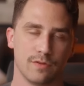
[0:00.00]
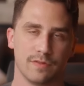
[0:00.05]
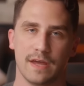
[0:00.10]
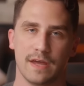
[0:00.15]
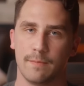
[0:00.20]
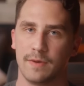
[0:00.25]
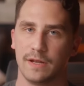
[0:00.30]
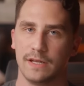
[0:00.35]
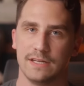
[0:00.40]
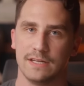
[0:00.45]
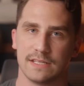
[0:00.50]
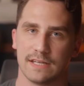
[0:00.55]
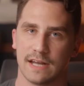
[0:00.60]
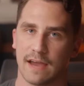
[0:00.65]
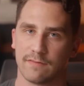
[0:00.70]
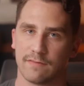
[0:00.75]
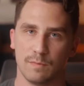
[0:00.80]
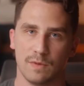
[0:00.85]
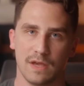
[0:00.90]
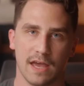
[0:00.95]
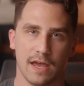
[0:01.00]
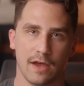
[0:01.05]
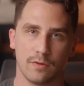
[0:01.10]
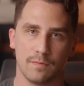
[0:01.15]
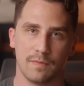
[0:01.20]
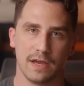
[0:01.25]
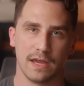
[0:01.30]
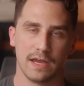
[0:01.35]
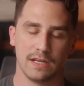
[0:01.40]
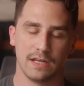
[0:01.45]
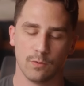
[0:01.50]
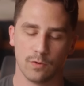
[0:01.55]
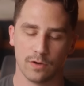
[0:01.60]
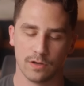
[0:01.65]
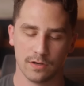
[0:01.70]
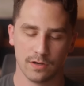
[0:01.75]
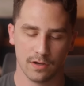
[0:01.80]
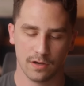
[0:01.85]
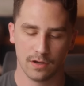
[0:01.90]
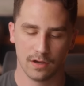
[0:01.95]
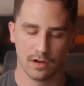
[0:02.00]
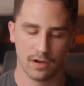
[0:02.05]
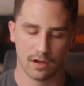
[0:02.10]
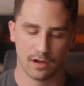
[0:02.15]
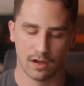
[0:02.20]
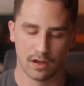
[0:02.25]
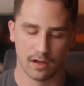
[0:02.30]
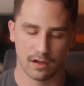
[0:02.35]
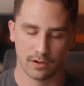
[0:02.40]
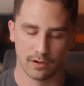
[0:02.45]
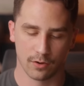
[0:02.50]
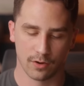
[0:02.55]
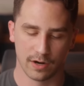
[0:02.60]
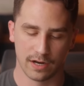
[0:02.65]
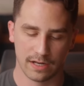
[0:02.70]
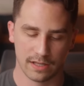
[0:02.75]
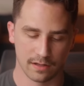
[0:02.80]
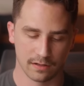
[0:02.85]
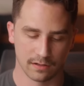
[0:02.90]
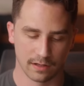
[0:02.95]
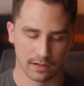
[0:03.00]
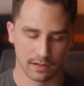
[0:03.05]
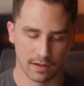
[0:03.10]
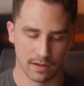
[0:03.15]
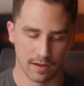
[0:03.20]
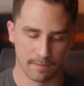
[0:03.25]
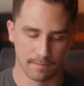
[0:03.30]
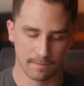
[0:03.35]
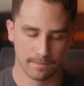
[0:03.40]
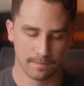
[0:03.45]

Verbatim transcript: That money doesn't have to be held by anyone uh, or anything like that.